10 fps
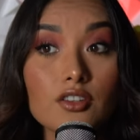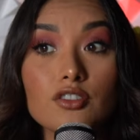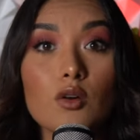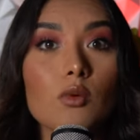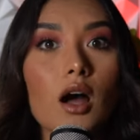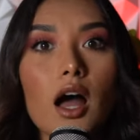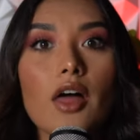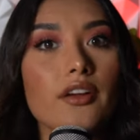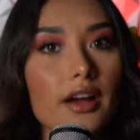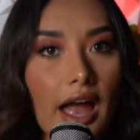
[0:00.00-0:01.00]
Know what
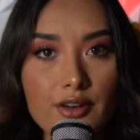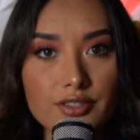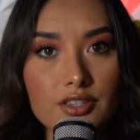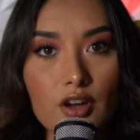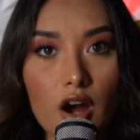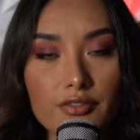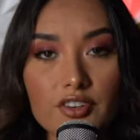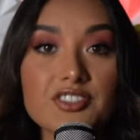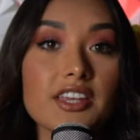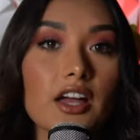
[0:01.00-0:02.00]
other houses are
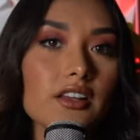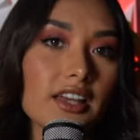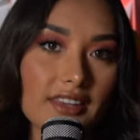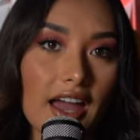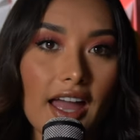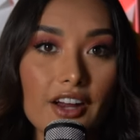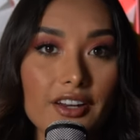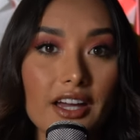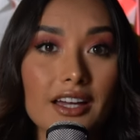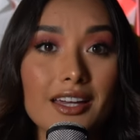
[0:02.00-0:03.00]
for sale in that
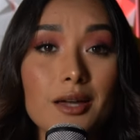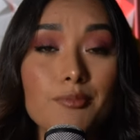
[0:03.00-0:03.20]
area.